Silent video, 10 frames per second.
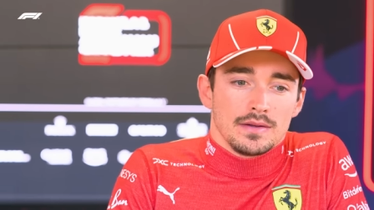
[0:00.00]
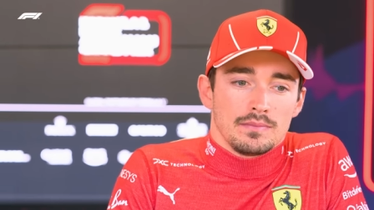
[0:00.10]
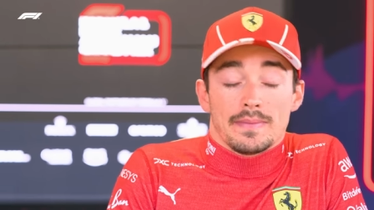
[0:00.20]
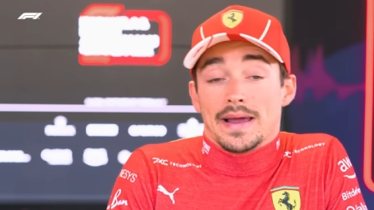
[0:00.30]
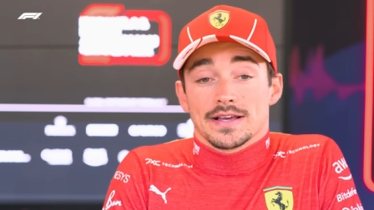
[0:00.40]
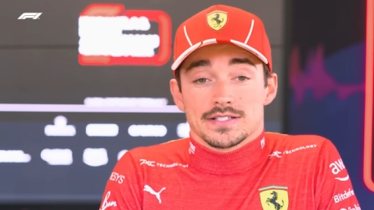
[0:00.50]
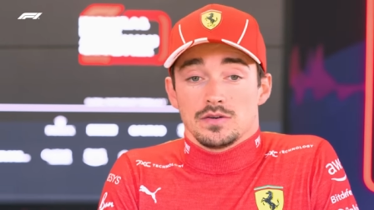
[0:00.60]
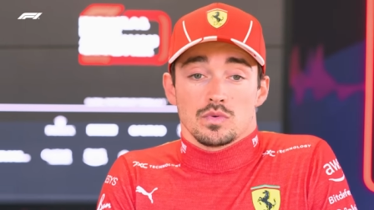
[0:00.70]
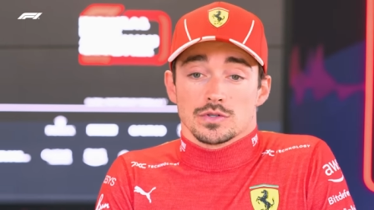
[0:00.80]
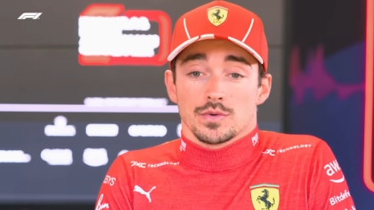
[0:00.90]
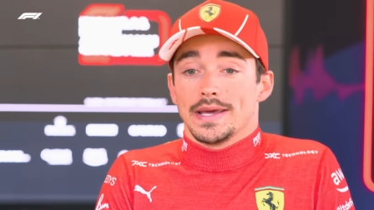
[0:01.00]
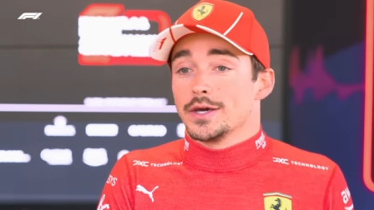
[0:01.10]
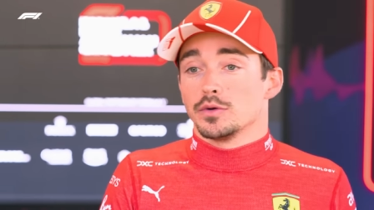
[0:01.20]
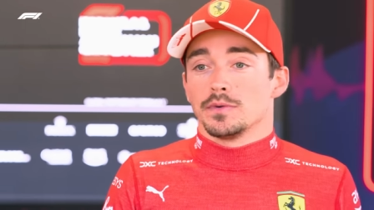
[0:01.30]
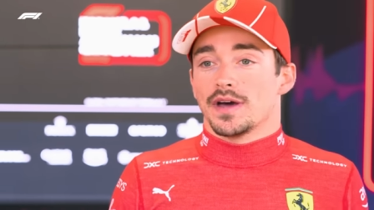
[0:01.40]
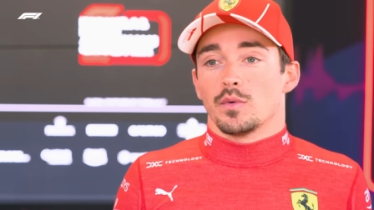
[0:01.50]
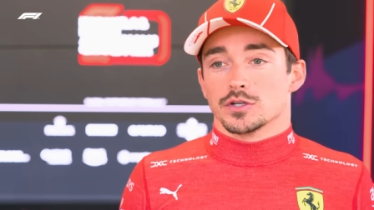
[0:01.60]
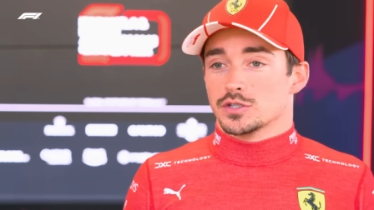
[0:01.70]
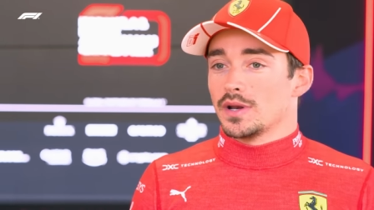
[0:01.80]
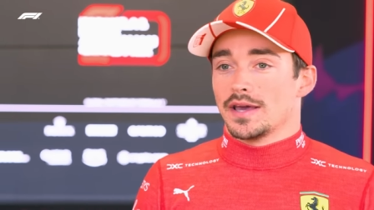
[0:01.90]
My last stint was really good, but that
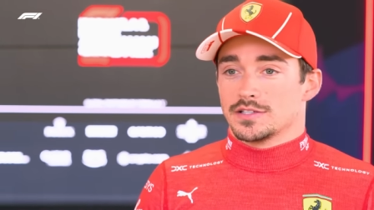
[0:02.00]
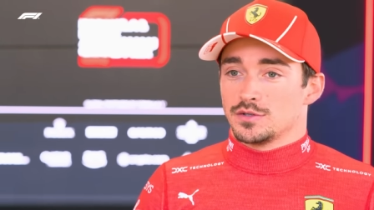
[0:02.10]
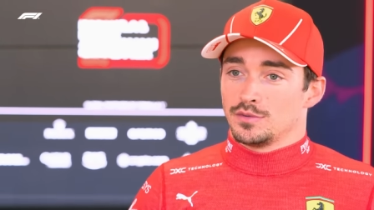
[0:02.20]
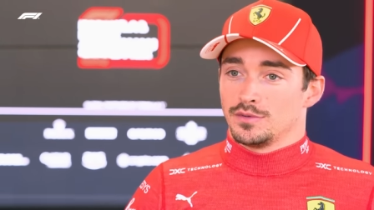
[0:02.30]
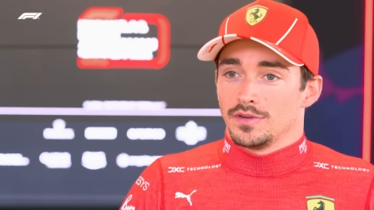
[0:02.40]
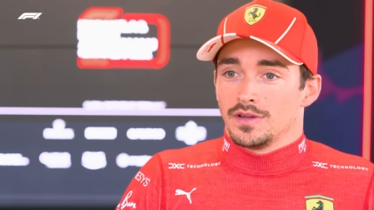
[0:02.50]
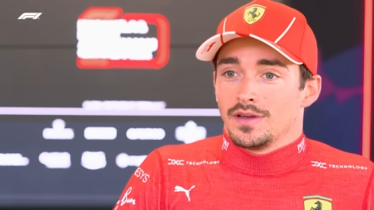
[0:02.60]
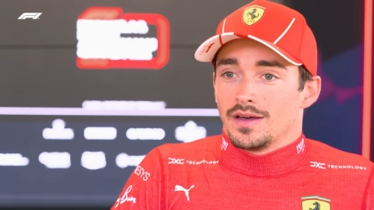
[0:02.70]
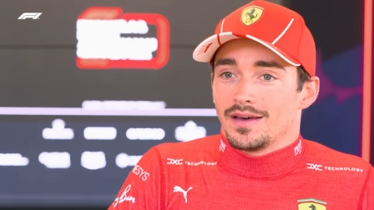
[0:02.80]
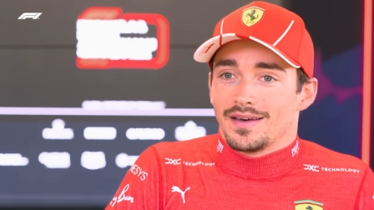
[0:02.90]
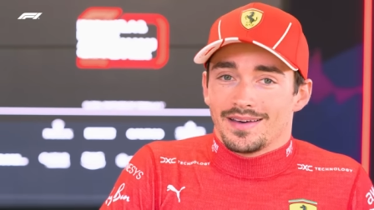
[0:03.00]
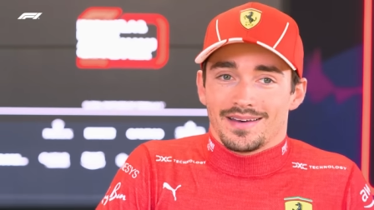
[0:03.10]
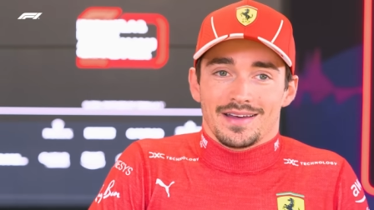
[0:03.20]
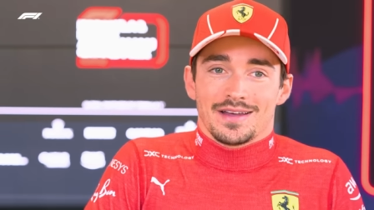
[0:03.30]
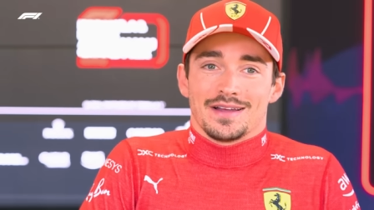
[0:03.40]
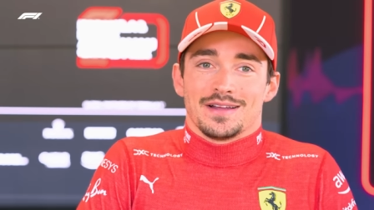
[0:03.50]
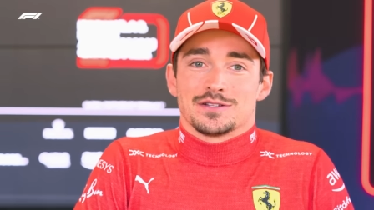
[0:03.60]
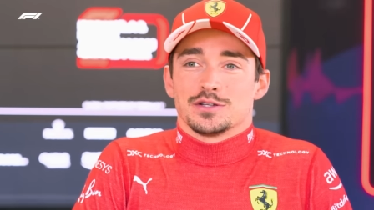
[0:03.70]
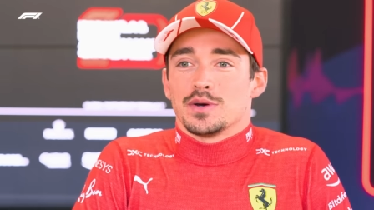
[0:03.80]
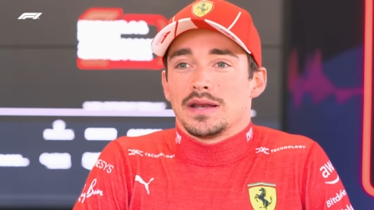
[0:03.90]
was too late to uh,
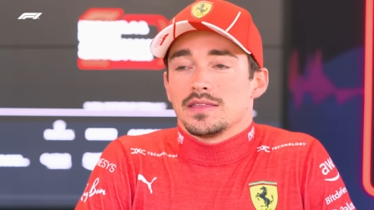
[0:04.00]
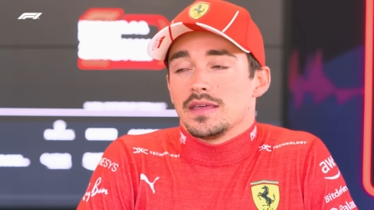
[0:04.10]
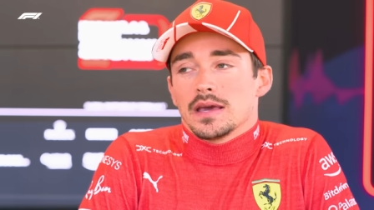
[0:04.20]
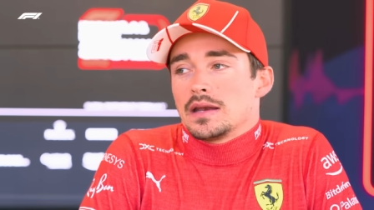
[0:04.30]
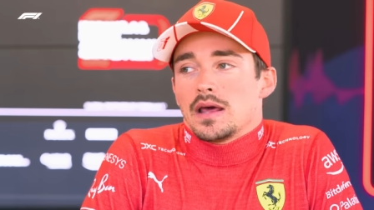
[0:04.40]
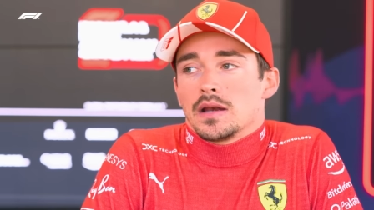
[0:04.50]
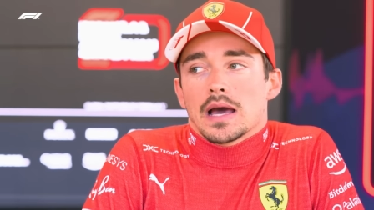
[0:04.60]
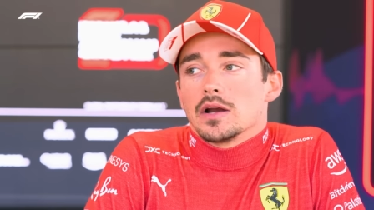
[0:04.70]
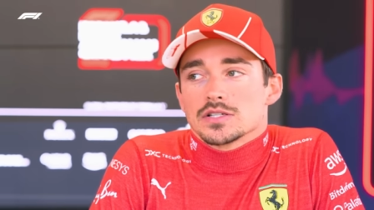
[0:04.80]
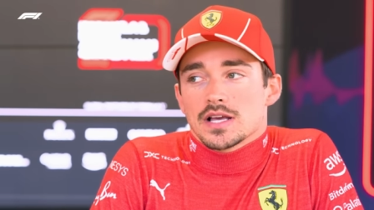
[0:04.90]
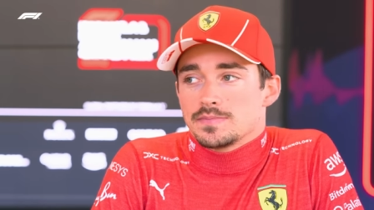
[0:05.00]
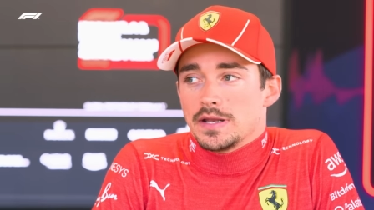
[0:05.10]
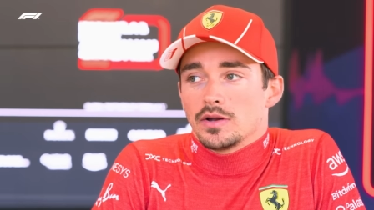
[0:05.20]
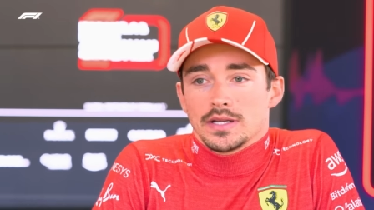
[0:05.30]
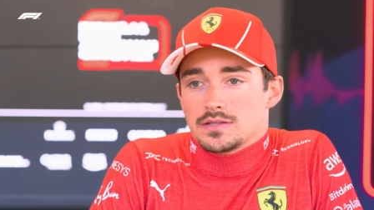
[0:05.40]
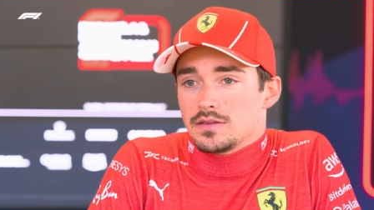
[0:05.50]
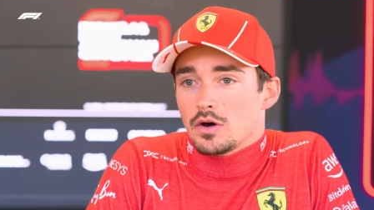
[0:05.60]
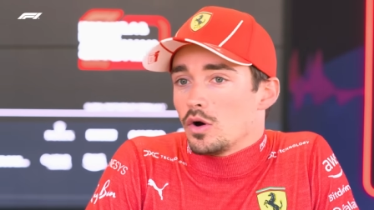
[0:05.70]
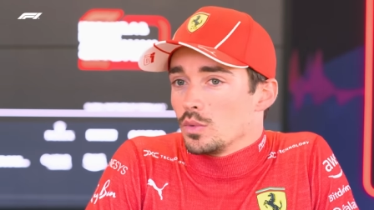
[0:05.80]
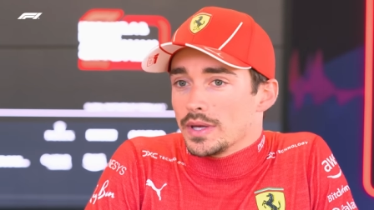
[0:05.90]
to do anything, and, and, Carlos has been on it the
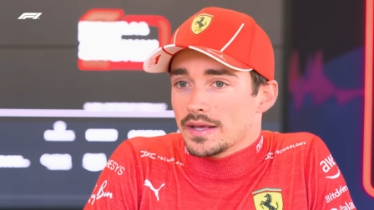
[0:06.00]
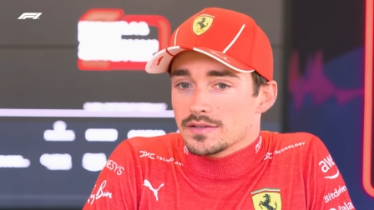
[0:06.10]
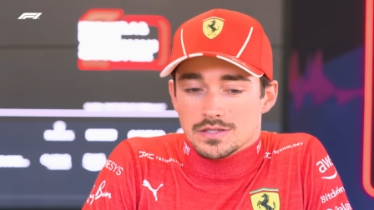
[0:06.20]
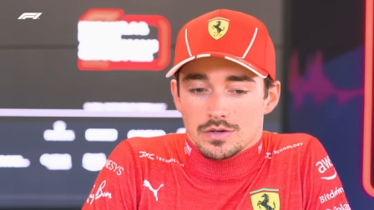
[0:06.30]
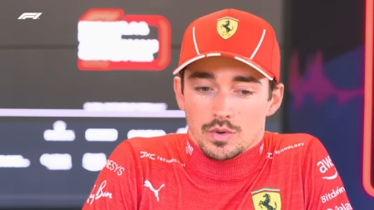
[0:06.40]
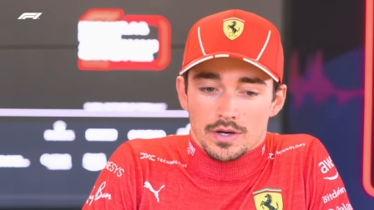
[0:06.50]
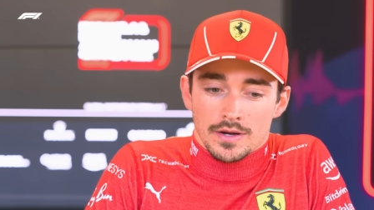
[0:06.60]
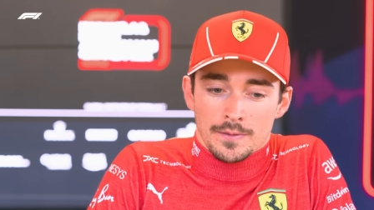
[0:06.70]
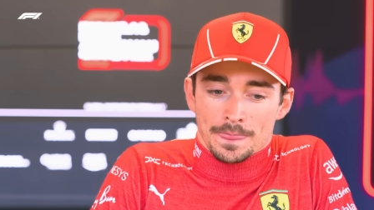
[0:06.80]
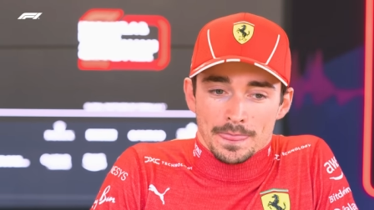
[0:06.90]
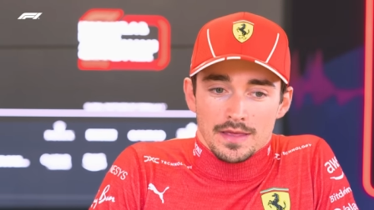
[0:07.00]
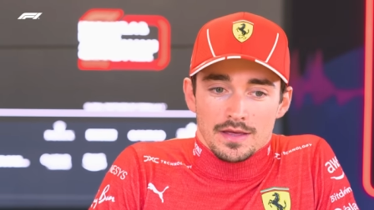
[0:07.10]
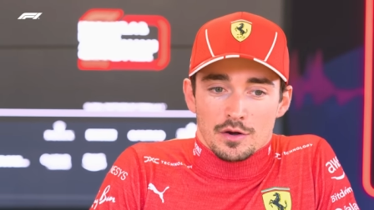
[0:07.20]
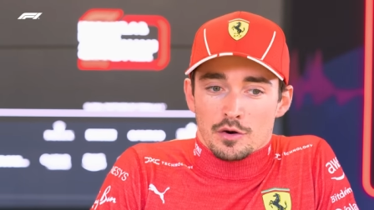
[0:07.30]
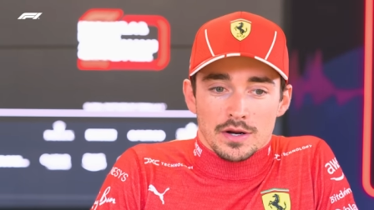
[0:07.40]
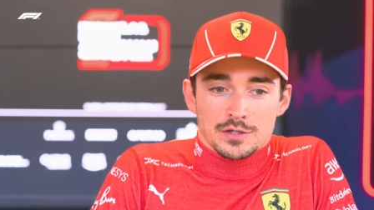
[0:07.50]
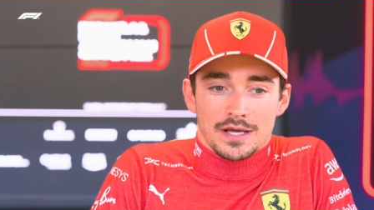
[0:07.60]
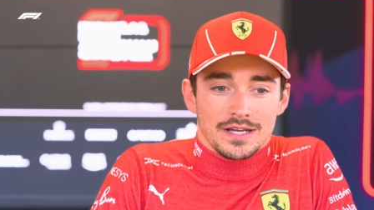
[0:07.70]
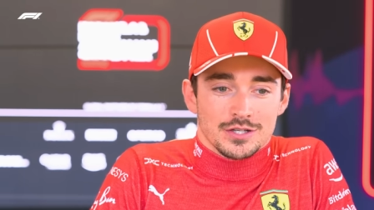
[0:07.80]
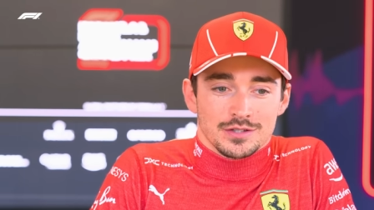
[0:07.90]
whole weekend. So uh,
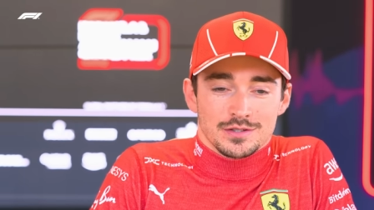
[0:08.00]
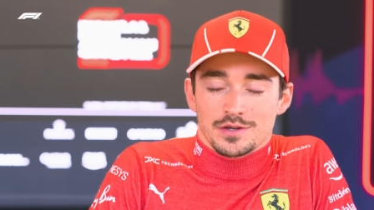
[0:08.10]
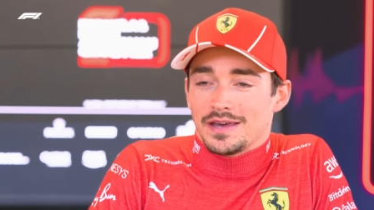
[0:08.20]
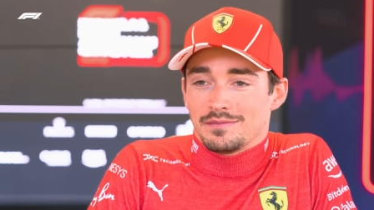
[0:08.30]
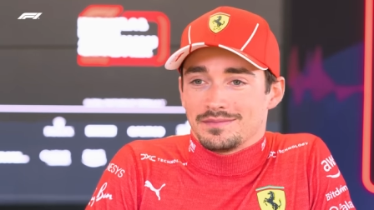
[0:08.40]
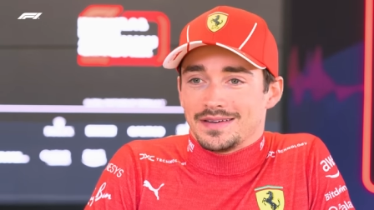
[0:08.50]
congratulations to him.